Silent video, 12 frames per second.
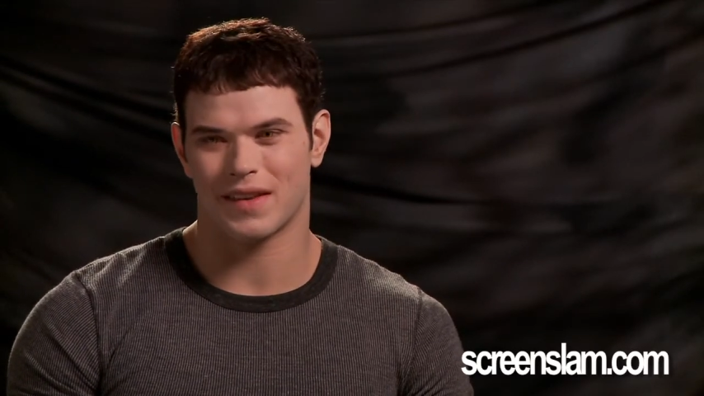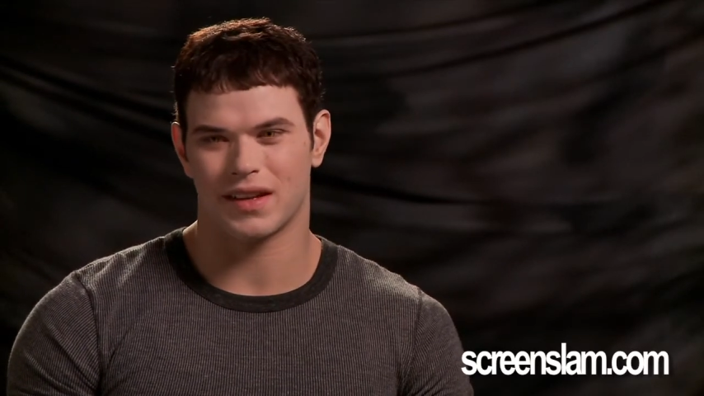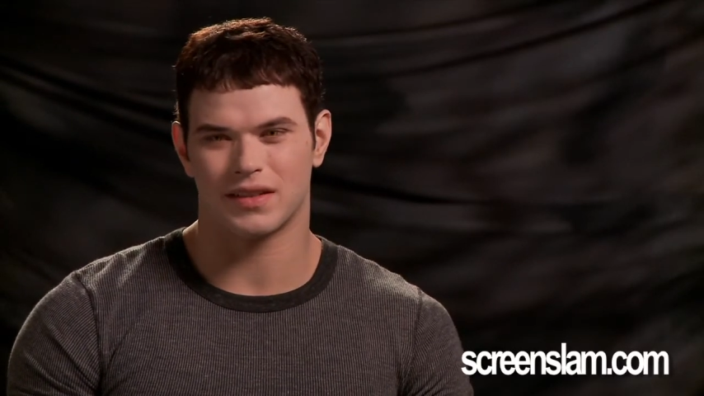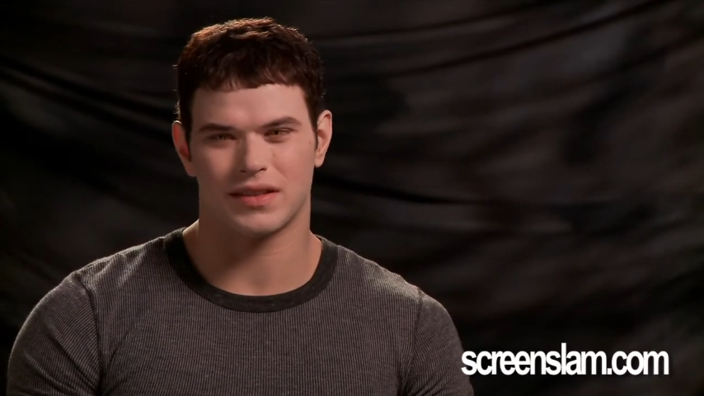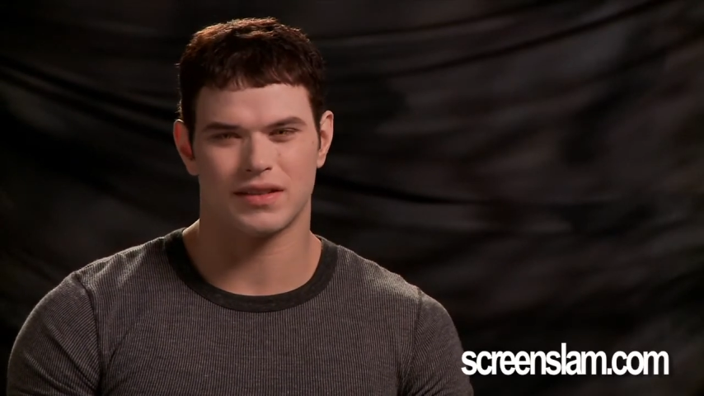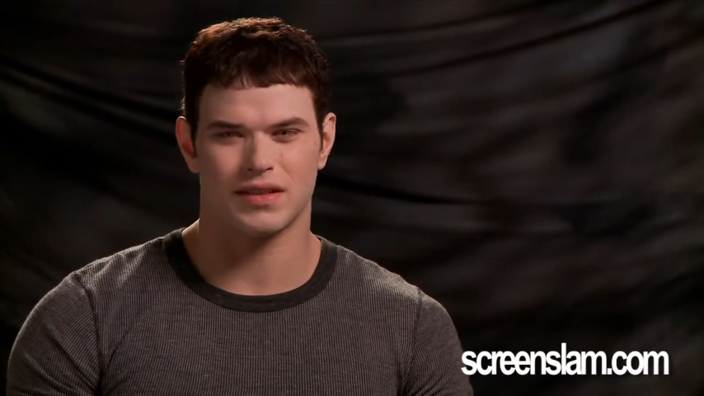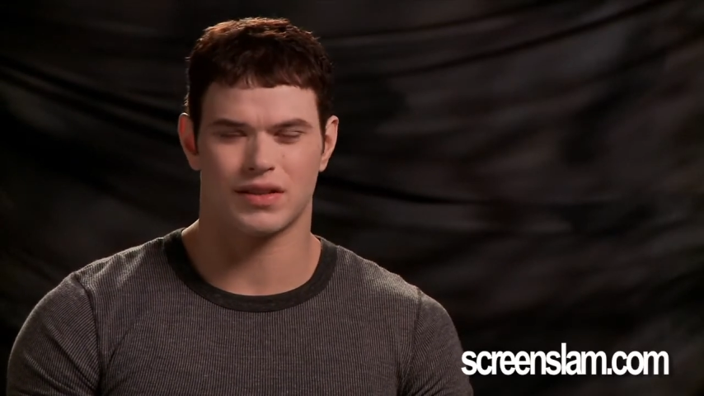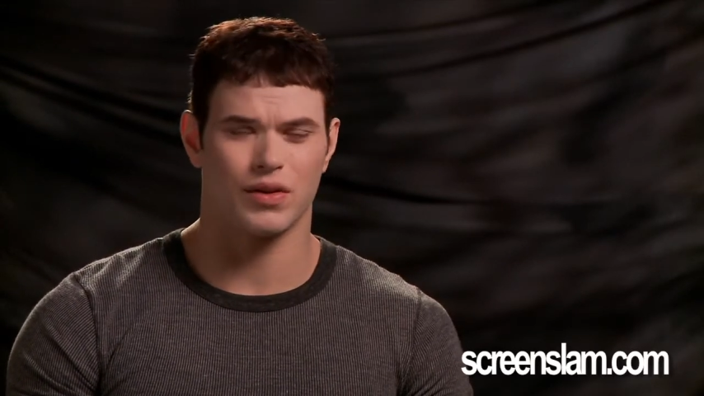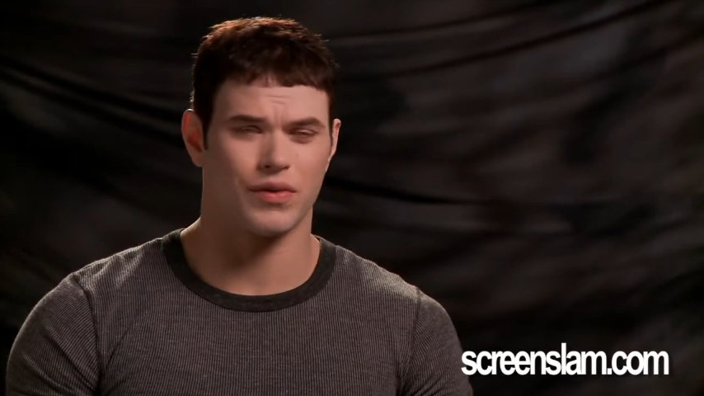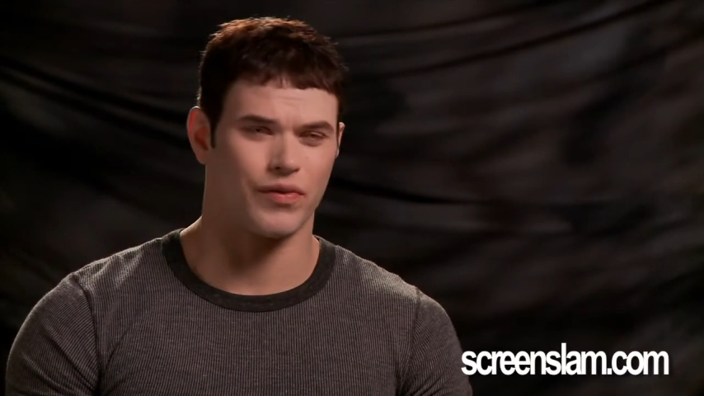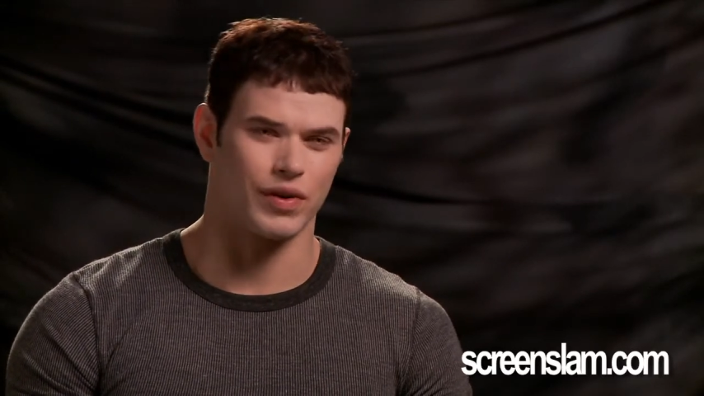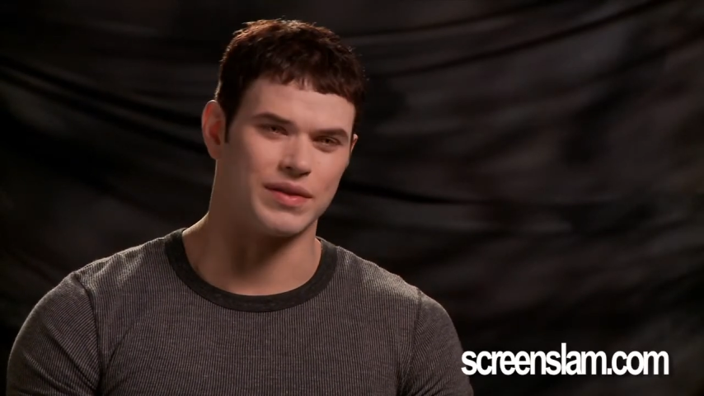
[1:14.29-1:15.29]
she's just so
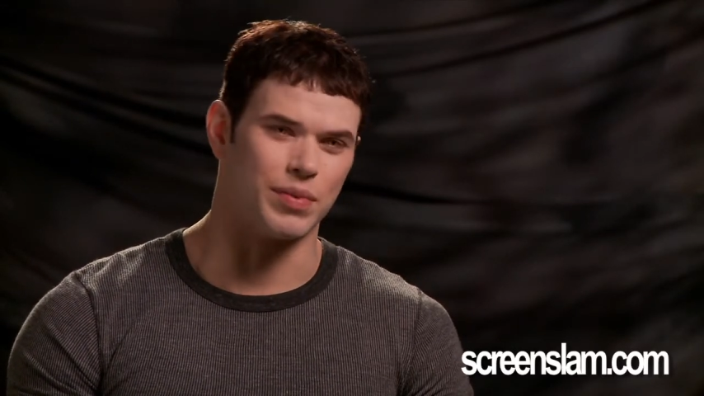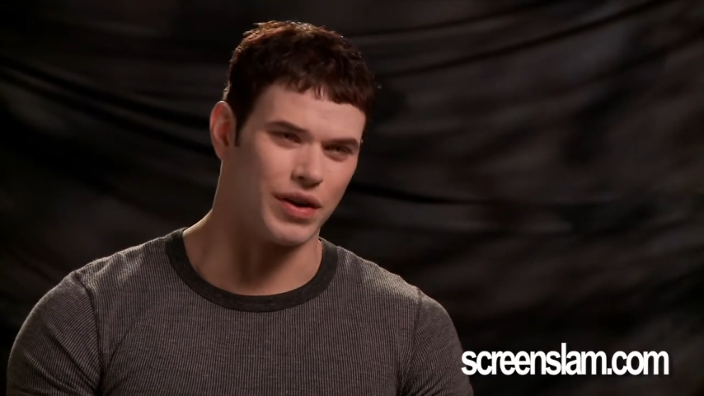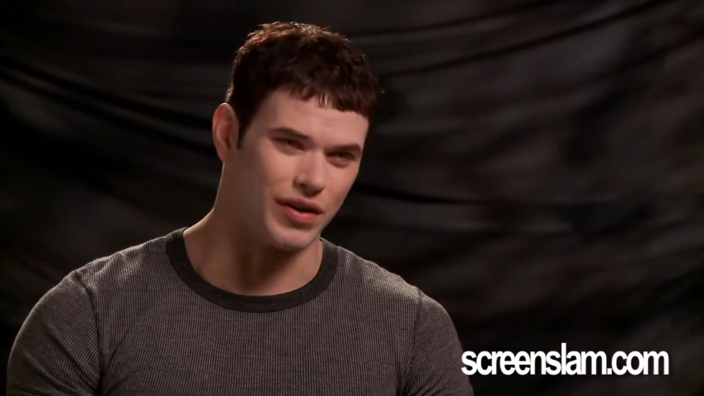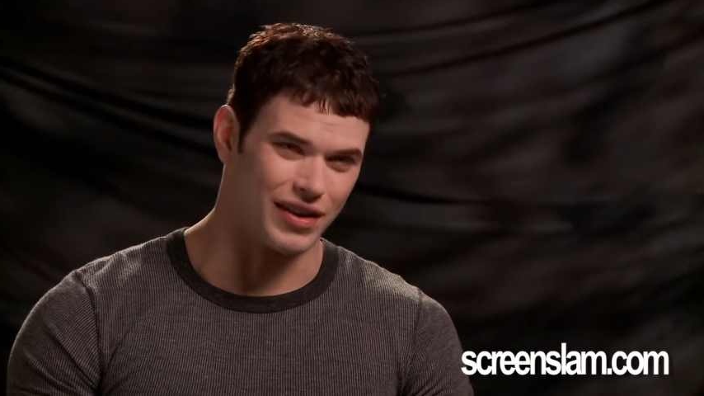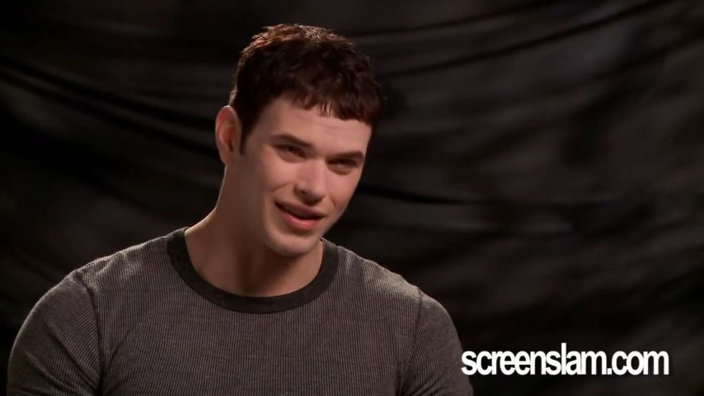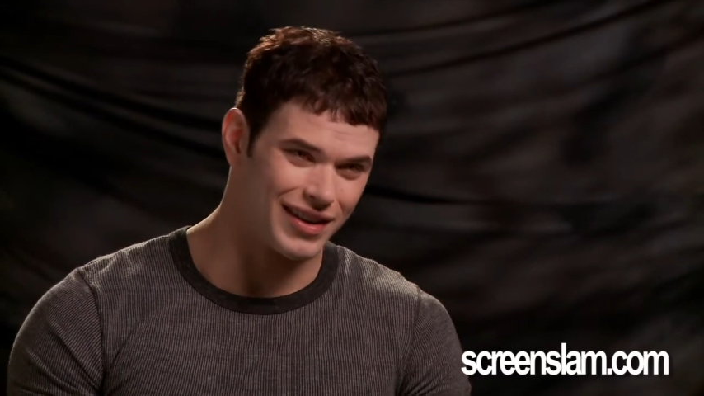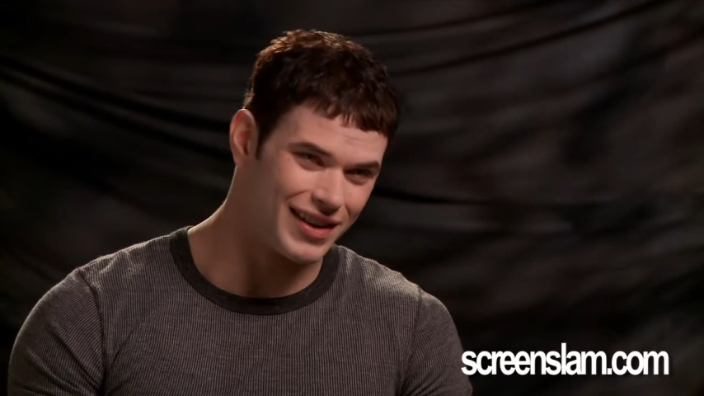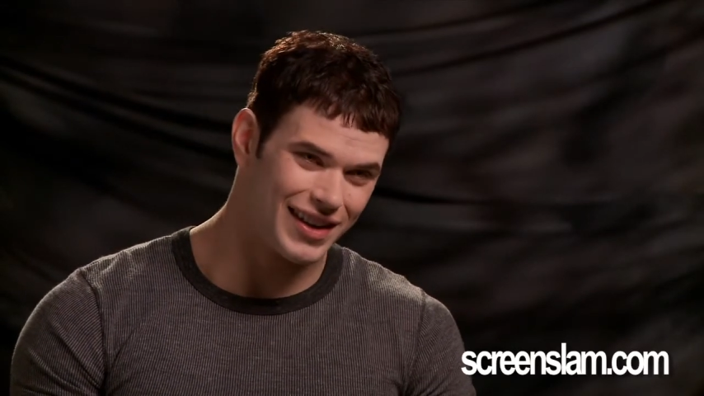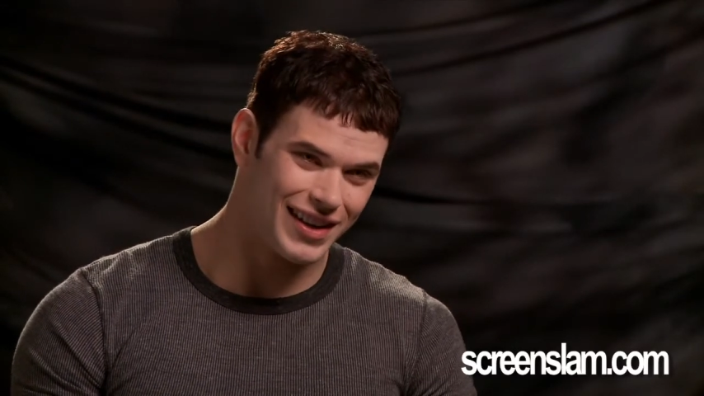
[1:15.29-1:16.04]
free-spirited.